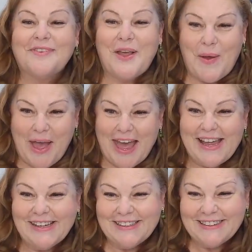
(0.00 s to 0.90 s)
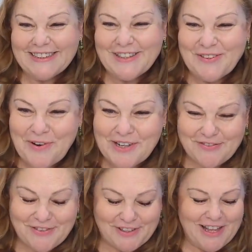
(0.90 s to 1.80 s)
Okay,
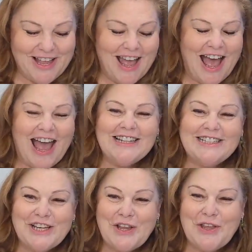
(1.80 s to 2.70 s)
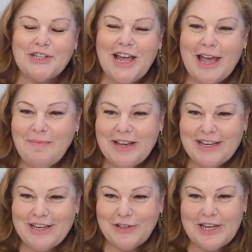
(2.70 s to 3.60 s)
wonderful. And your time
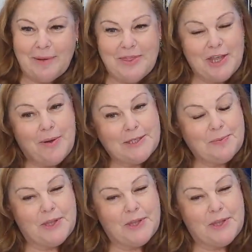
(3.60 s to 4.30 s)
in your time in the US,